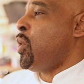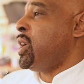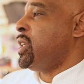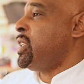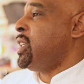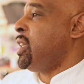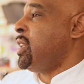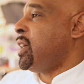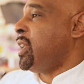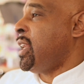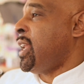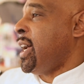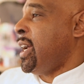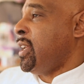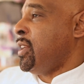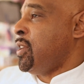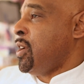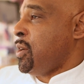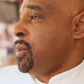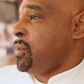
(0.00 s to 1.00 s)
want to tell a
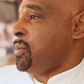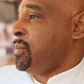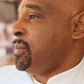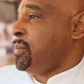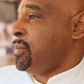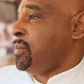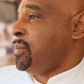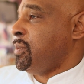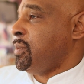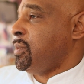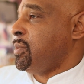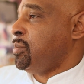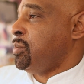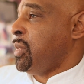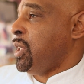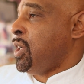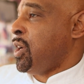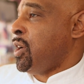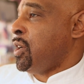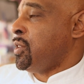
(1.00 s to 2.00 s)
client no,
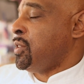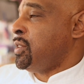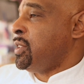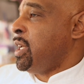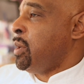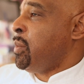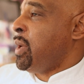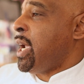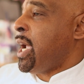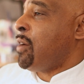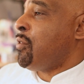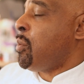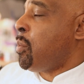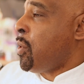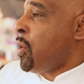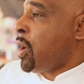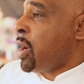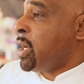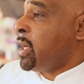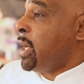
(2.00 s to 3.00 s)
because they may have a
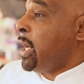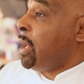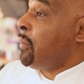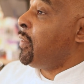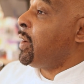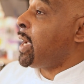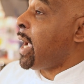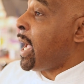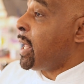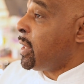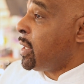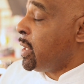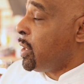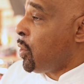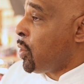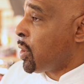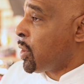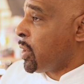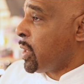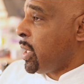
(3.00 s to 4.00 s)
party that they forgot to
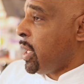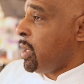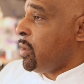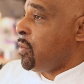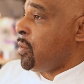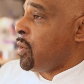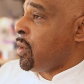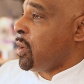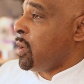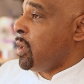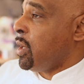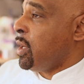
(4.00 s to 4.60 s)
order a cake for.